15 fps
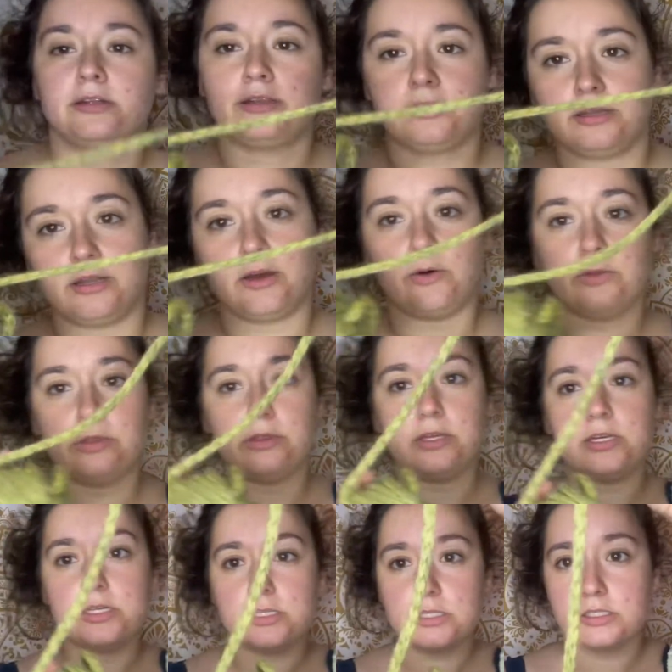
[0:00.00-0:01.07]
Now
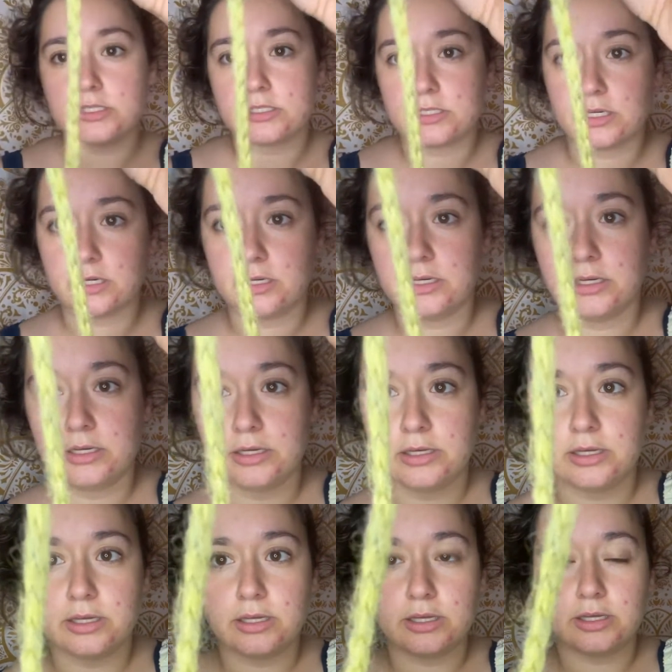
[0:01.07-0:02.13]
this
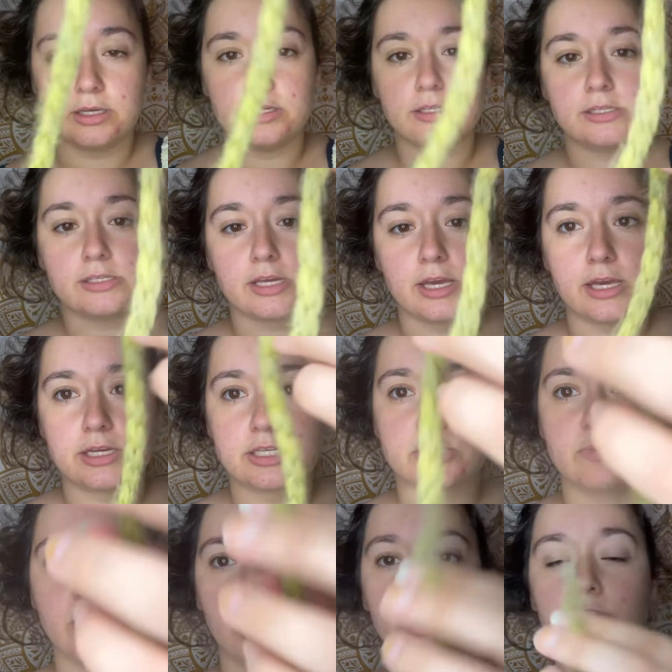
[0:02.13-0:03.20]
is a
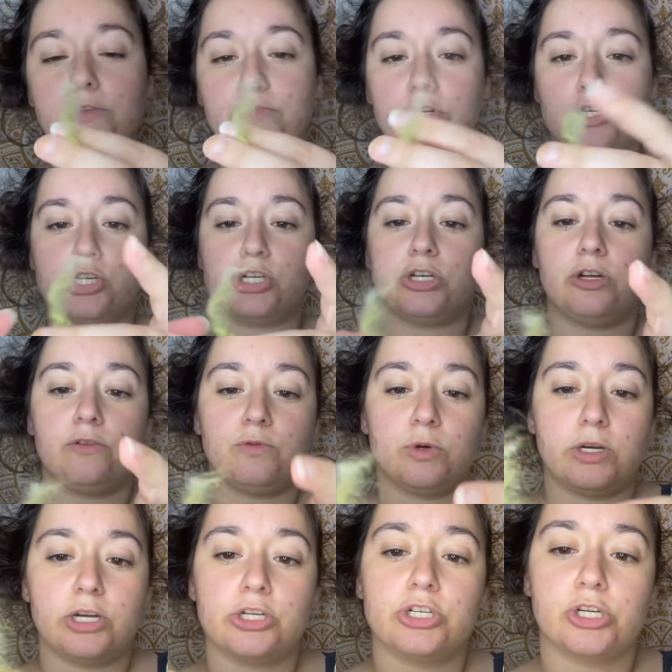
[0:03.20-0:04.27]
smaller version of what
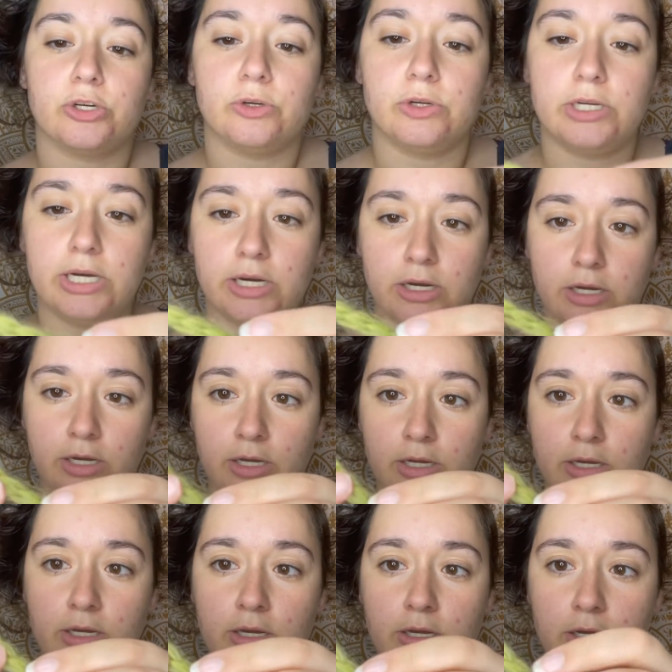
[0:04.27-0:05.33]
I showed.
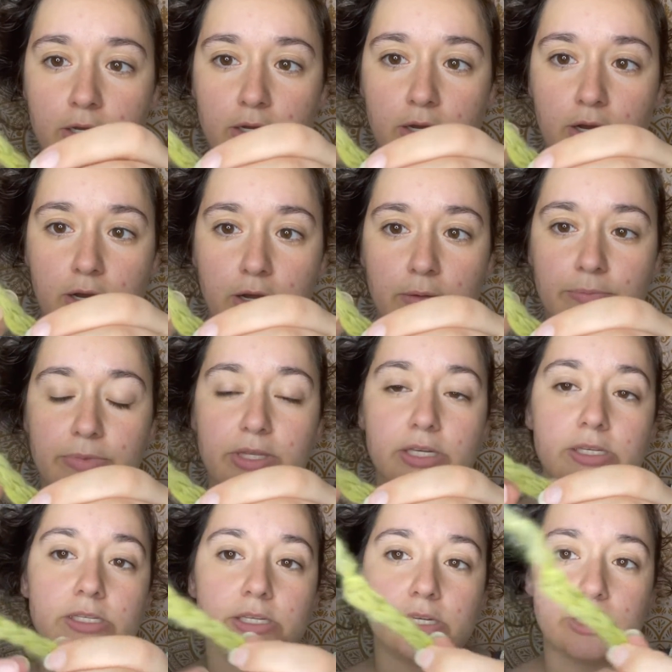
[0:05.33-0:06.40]

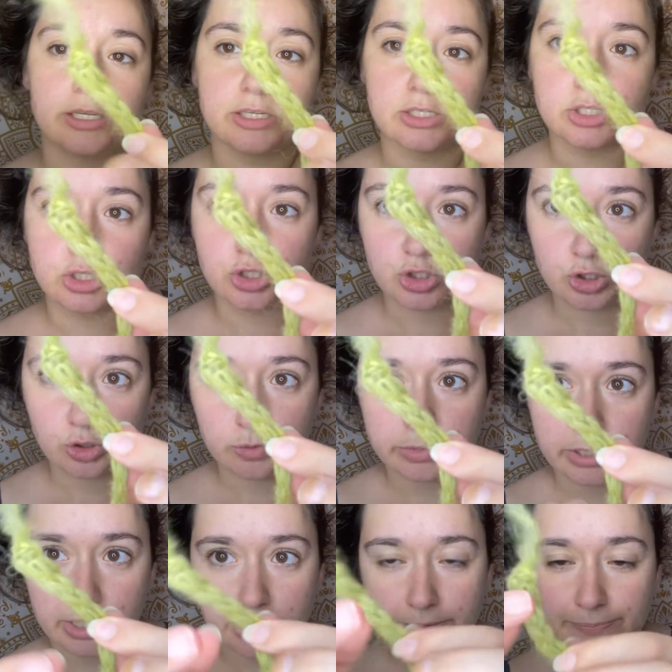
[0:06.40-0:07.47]
This is tube
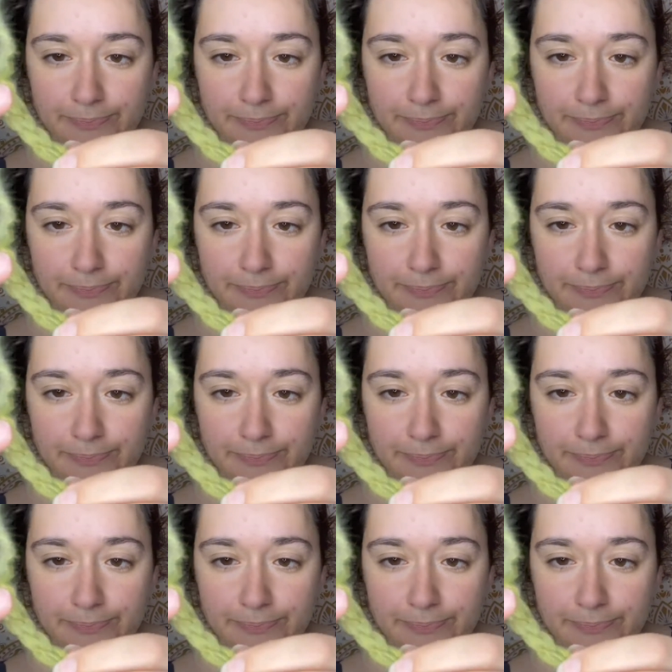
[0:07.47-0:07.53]
knit,